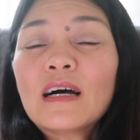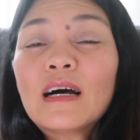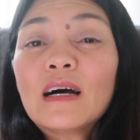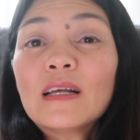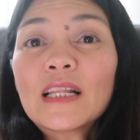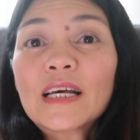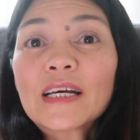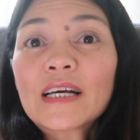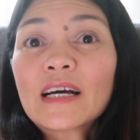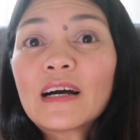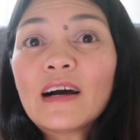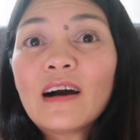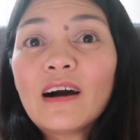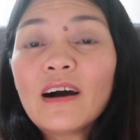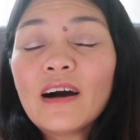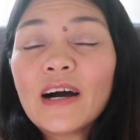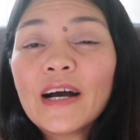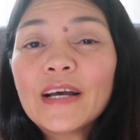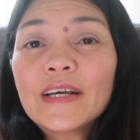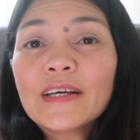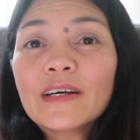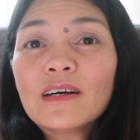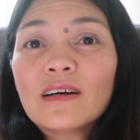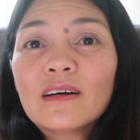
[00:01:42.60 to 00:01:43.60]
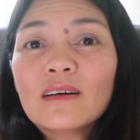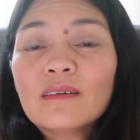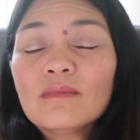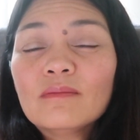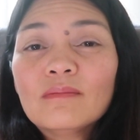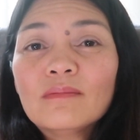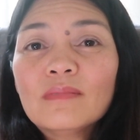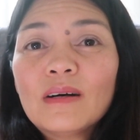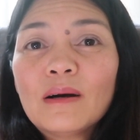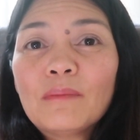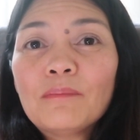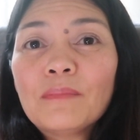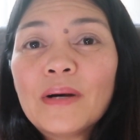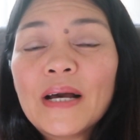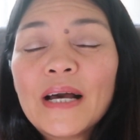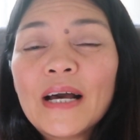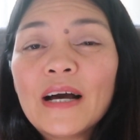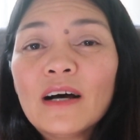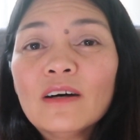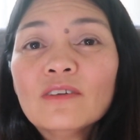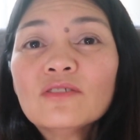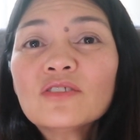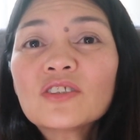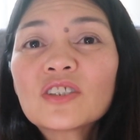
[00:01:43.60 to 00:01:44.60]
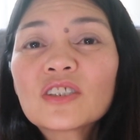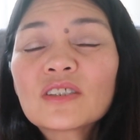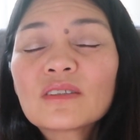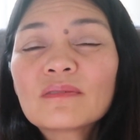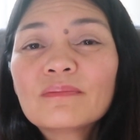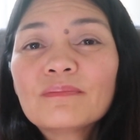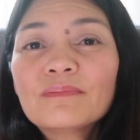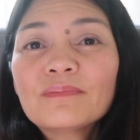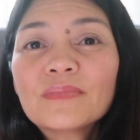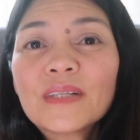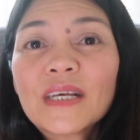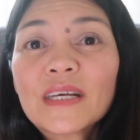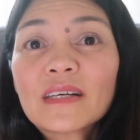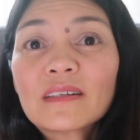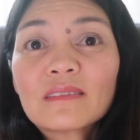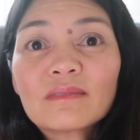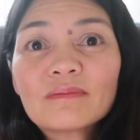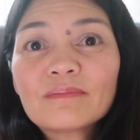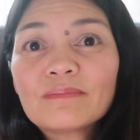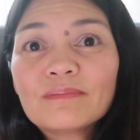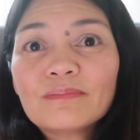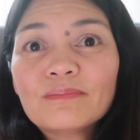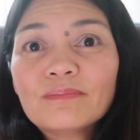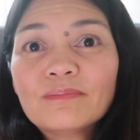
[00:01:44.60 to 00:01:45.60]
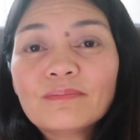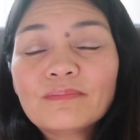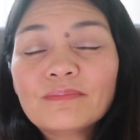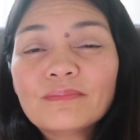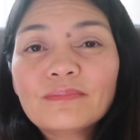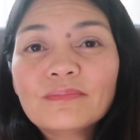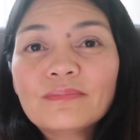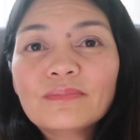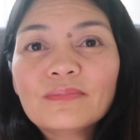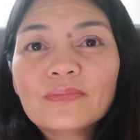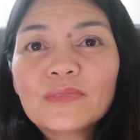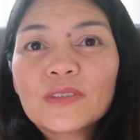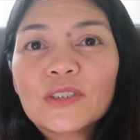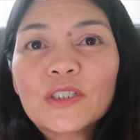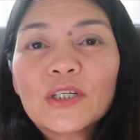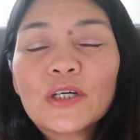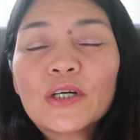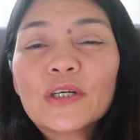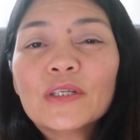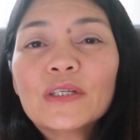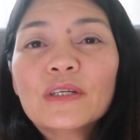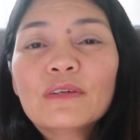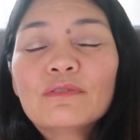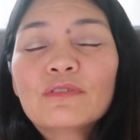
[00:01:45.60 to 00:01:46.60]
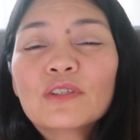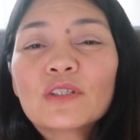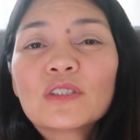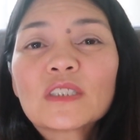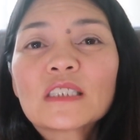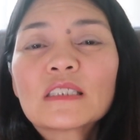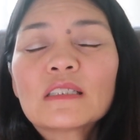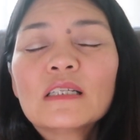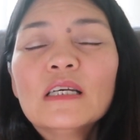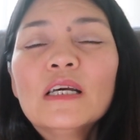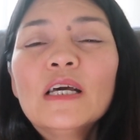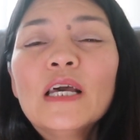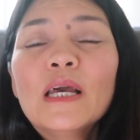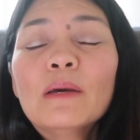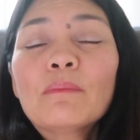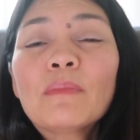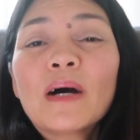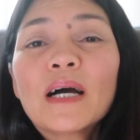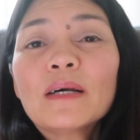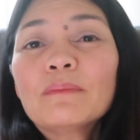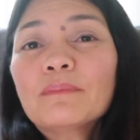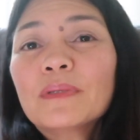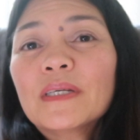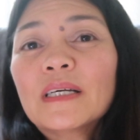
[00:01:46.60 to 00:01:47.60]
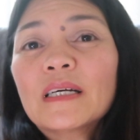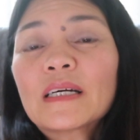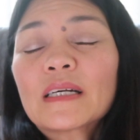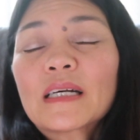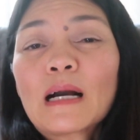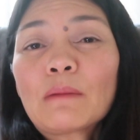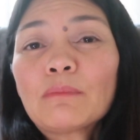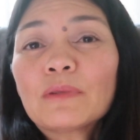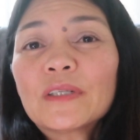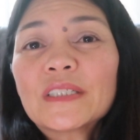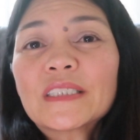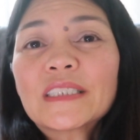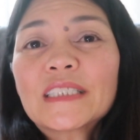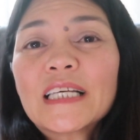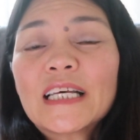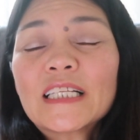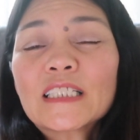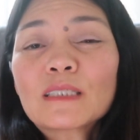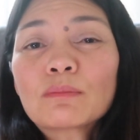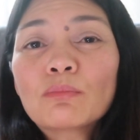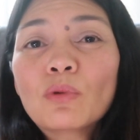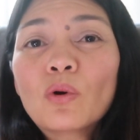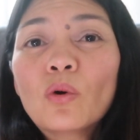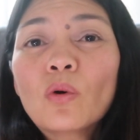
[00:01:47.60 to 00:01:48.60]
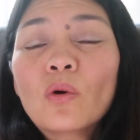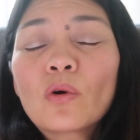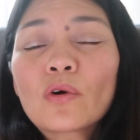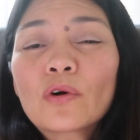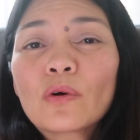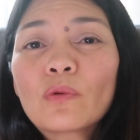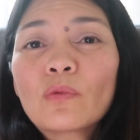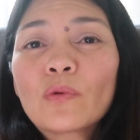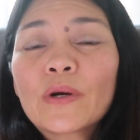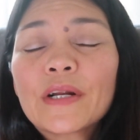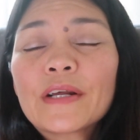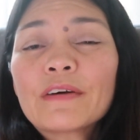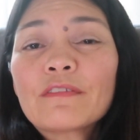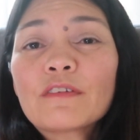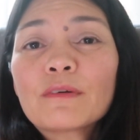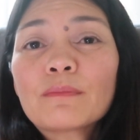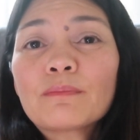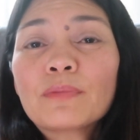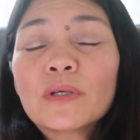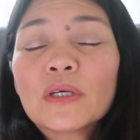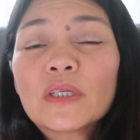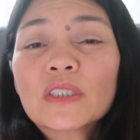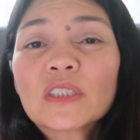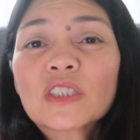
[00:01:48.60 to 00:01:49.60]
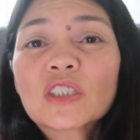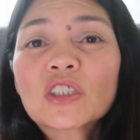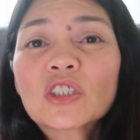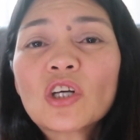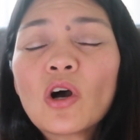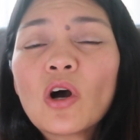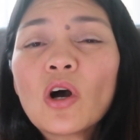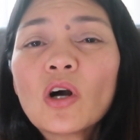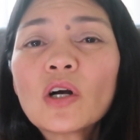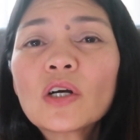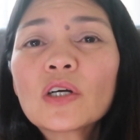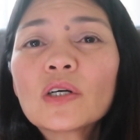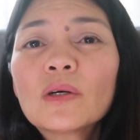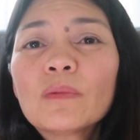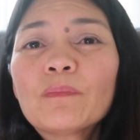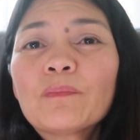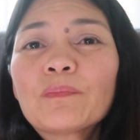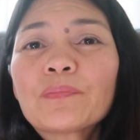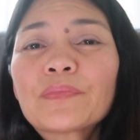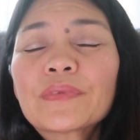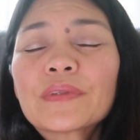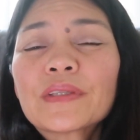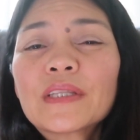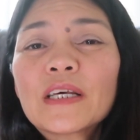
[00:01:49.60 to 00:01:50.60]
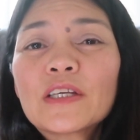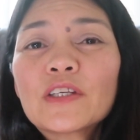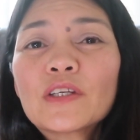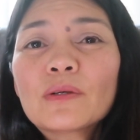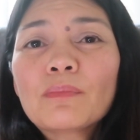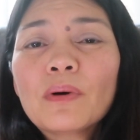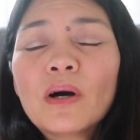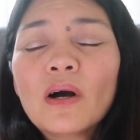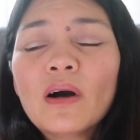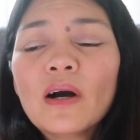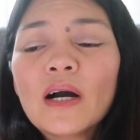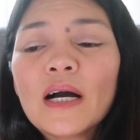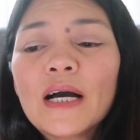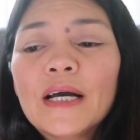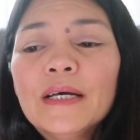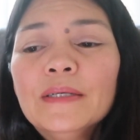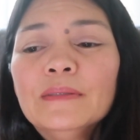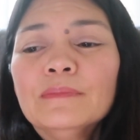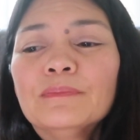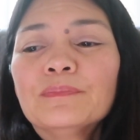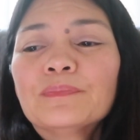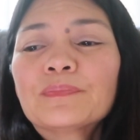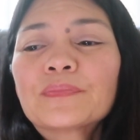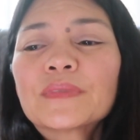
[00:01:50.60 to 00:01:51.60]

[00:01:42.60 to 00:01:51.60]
like a higher amount, like it might be a couple of cents more or whatever per stock that you buy,